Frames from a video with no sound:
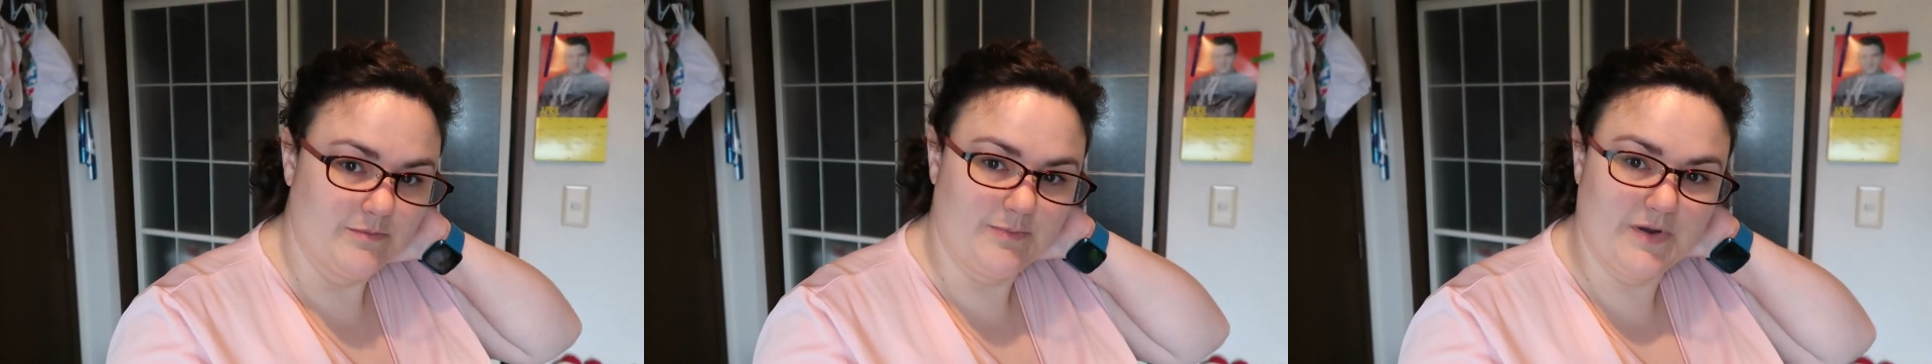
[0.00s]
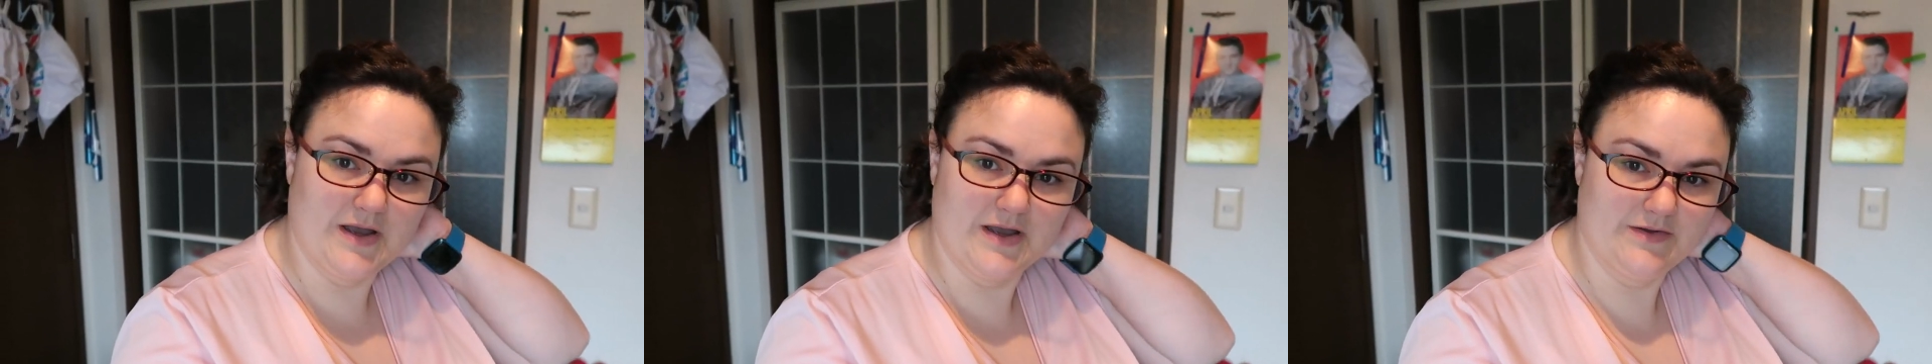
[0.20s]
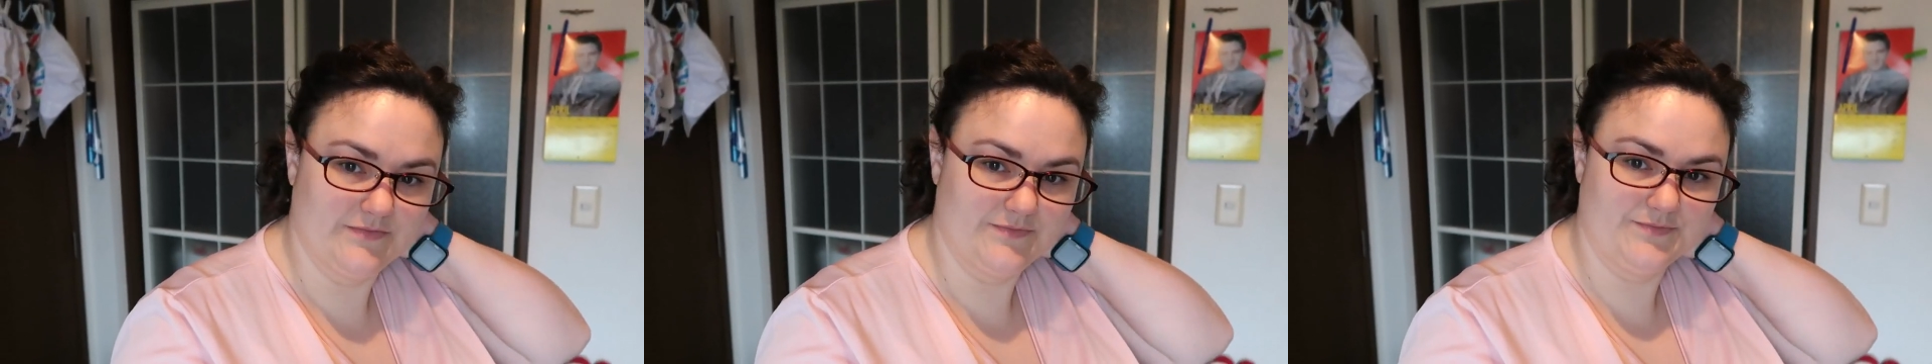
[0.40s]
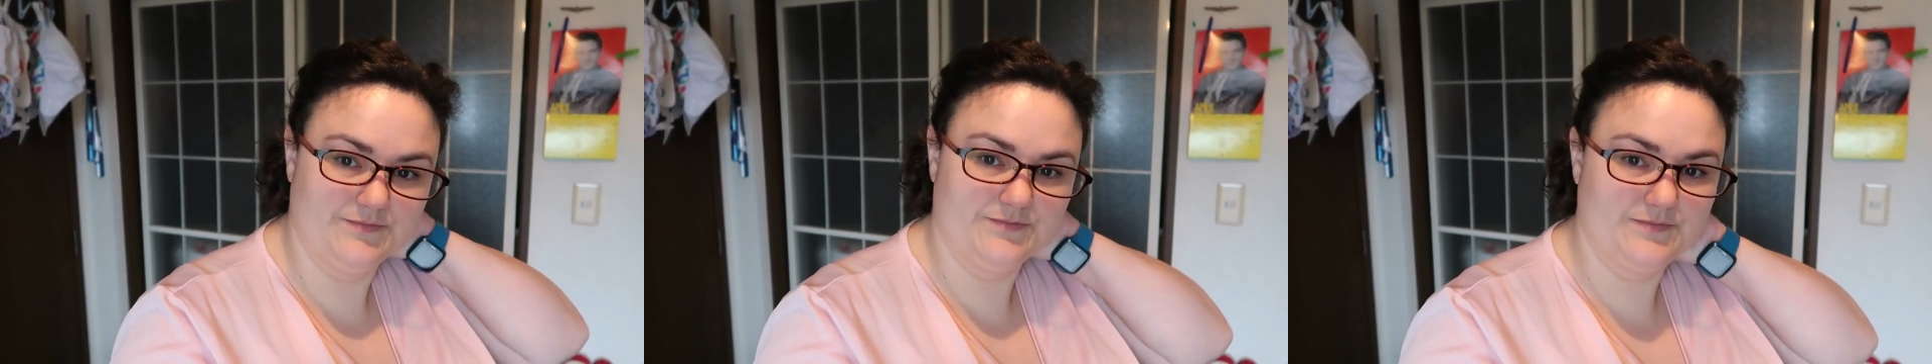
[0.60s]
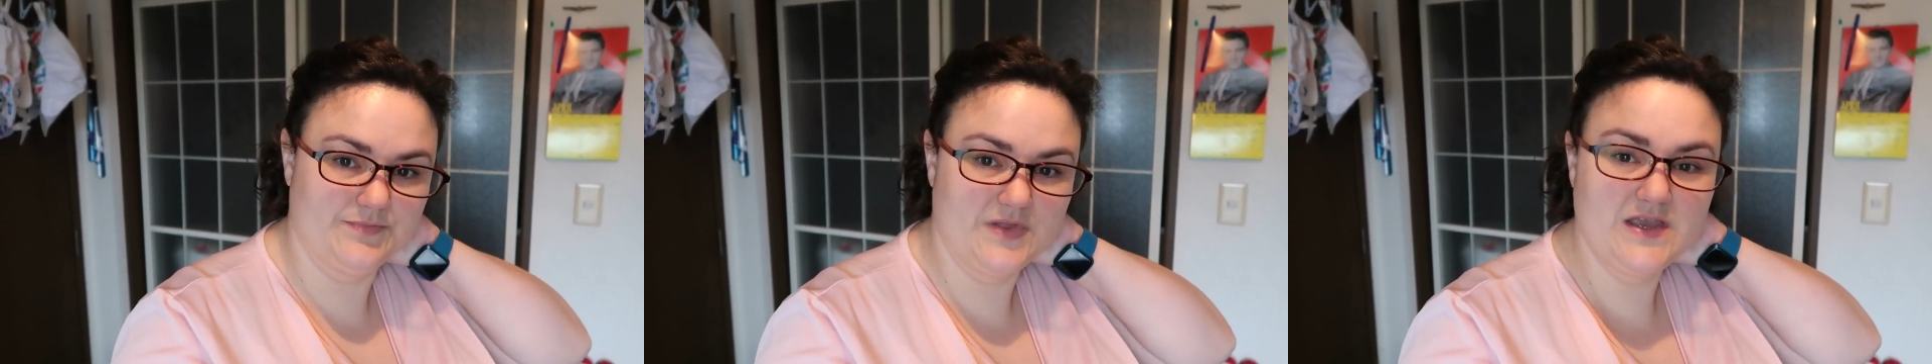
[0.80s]
But
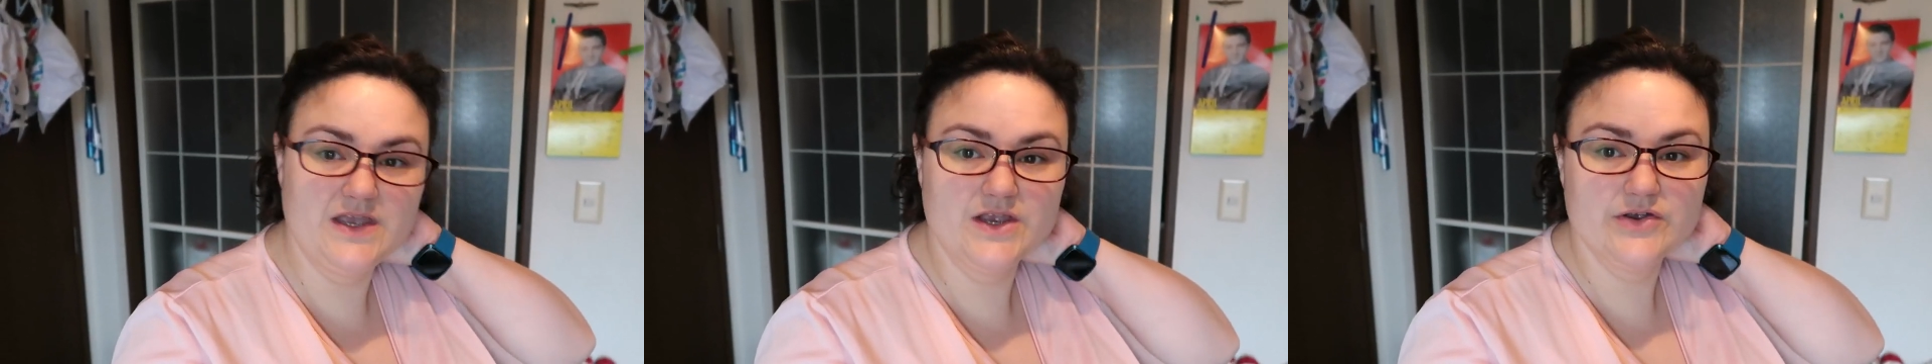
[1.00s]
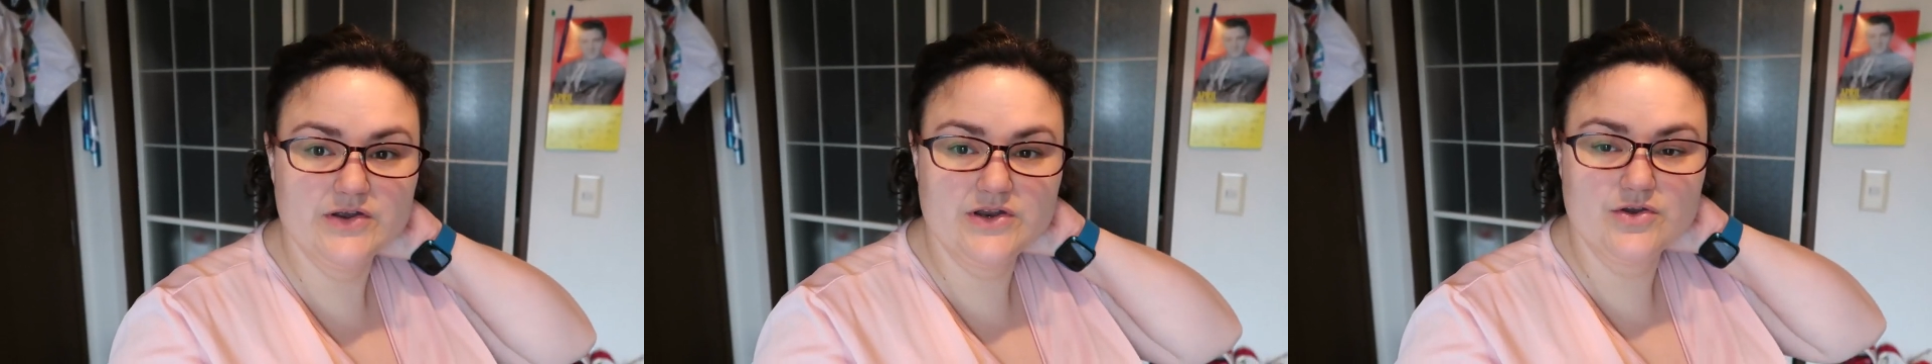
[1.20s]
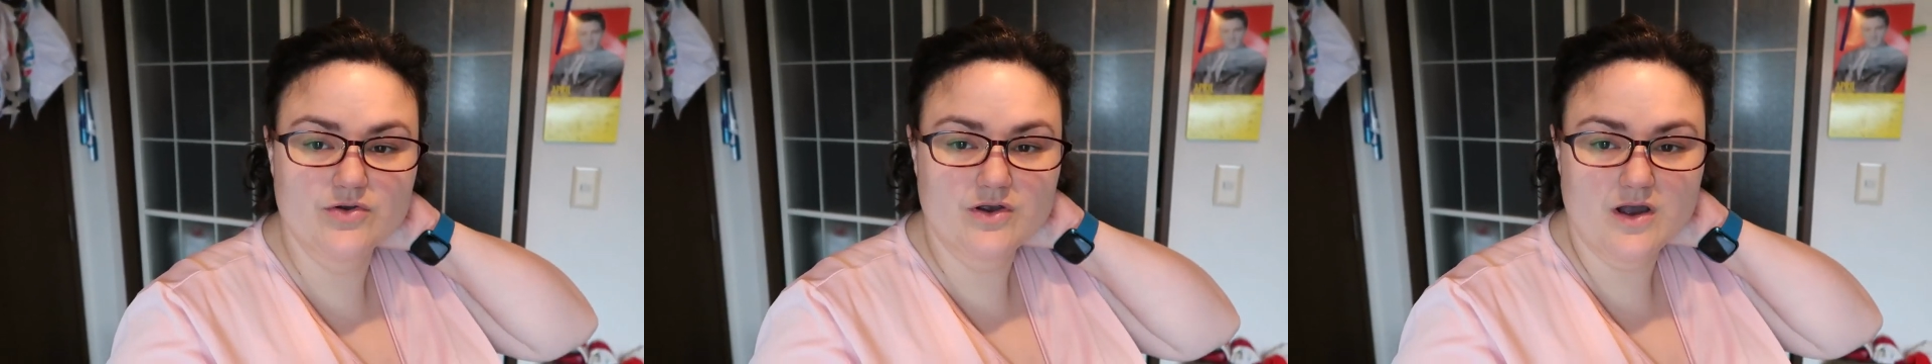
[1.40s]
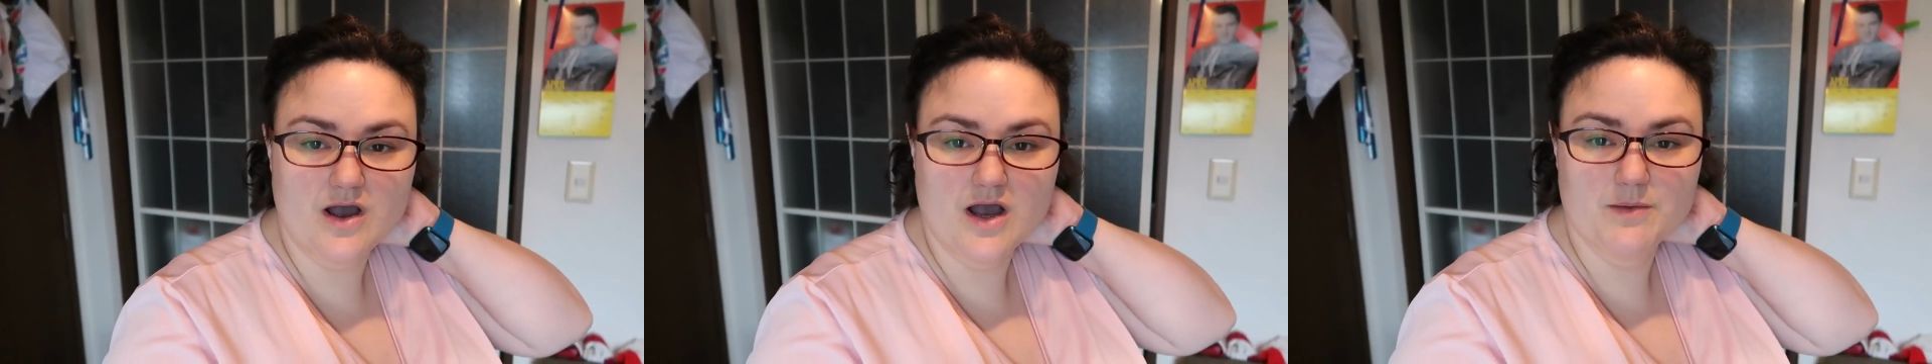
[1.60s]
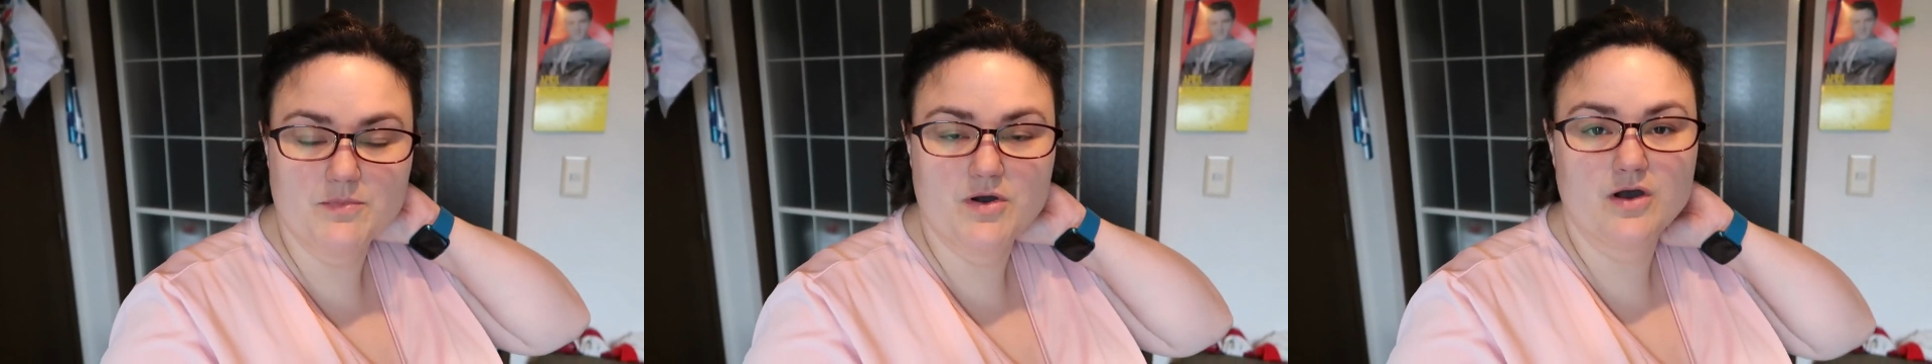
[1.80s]
here in
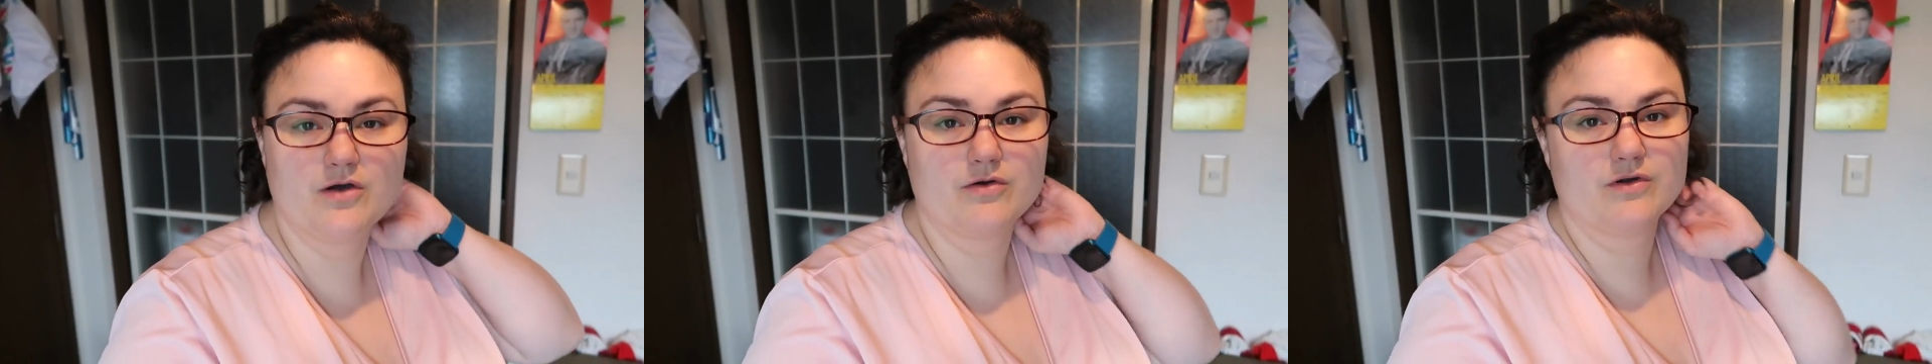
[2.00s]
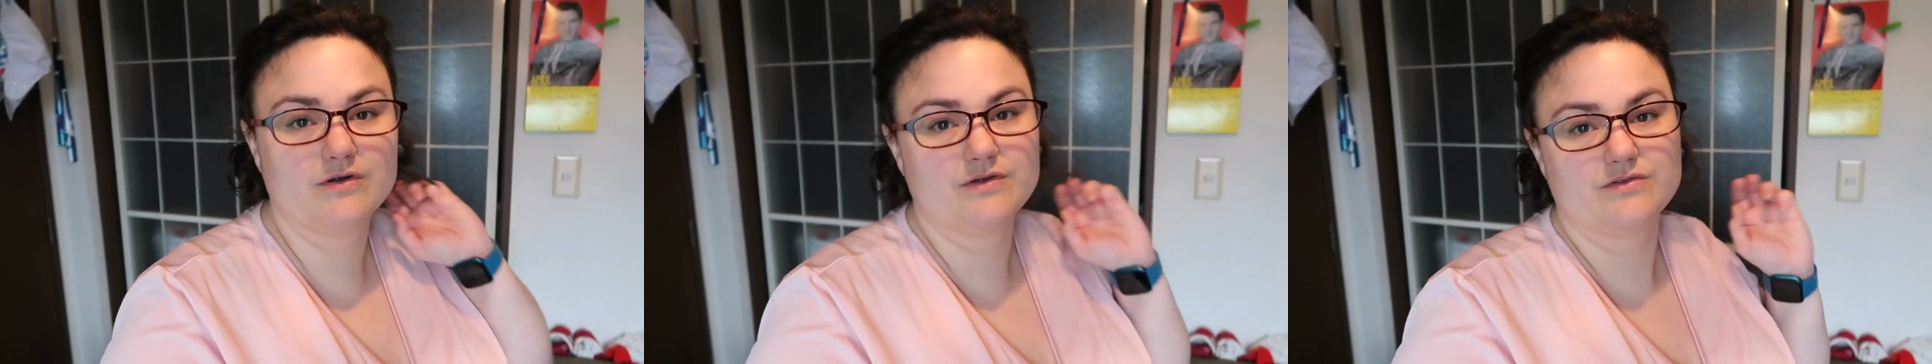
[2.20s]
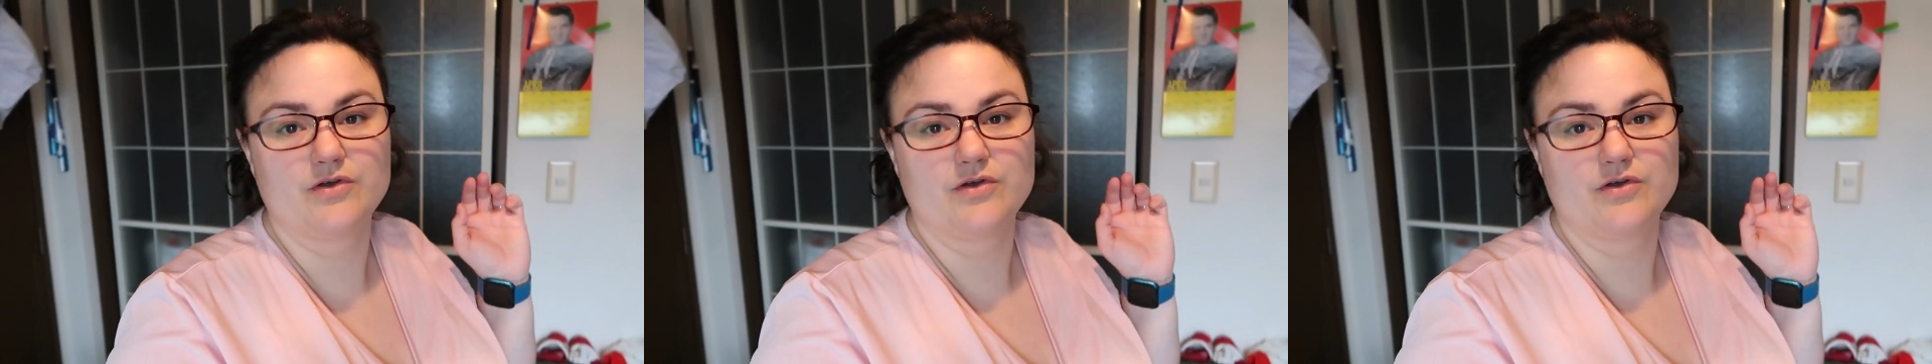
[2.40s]
Yokohama or